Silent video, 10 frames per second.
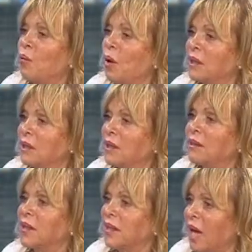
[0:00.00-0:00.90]
that wants
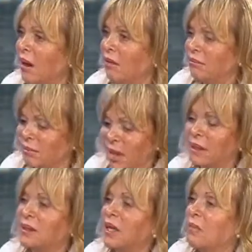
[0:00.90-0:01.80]
it says, "I'll
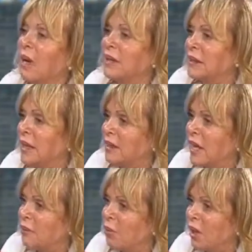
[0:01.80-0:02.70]
I'll sell my seat at
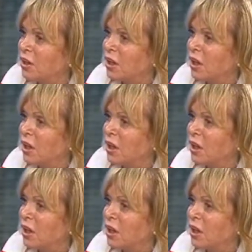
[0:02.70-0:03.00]
that it's price."